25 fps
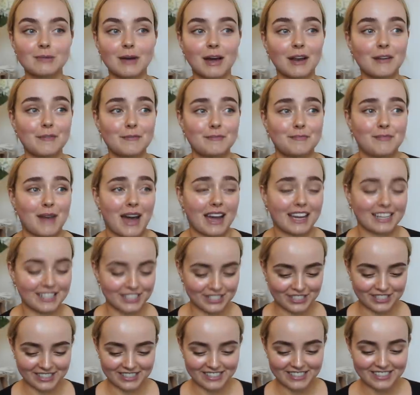amount of
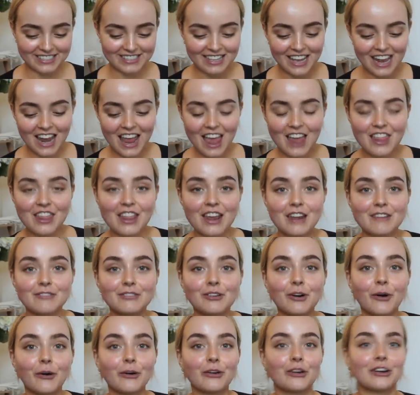packages that I've
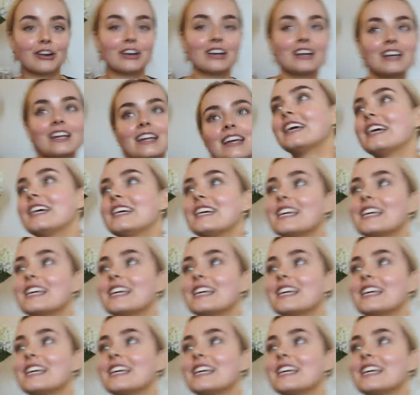gotten